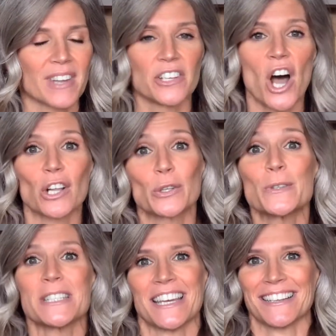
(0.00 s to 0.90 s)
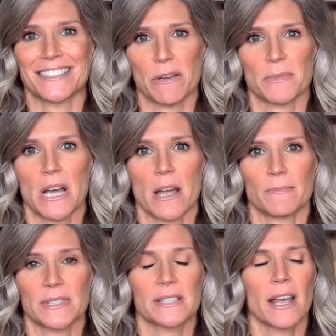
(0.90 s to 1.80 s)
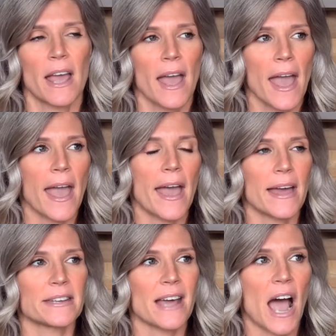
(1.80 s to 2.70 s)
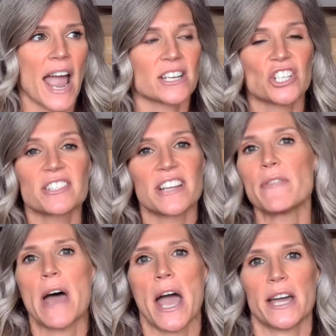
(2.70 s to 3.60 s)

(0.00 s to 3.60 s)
not losing it sometimes. And I had just done that.